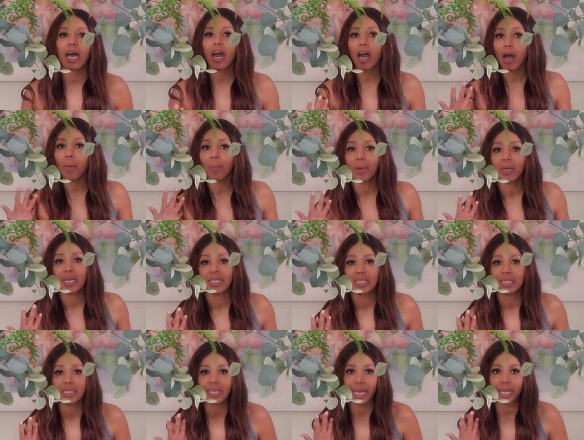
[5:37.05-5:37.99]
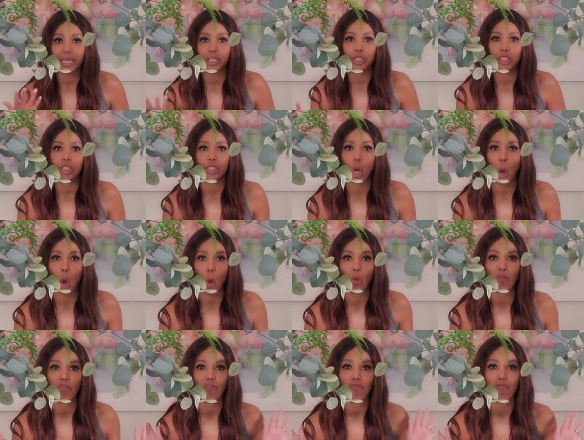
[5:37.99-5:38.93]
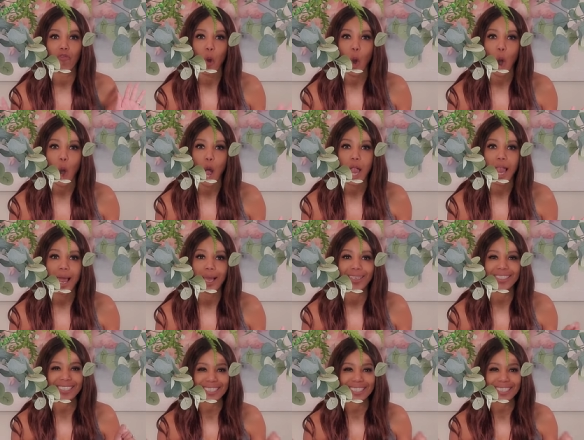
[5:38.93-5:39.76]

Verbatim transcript: up because it's getting so full.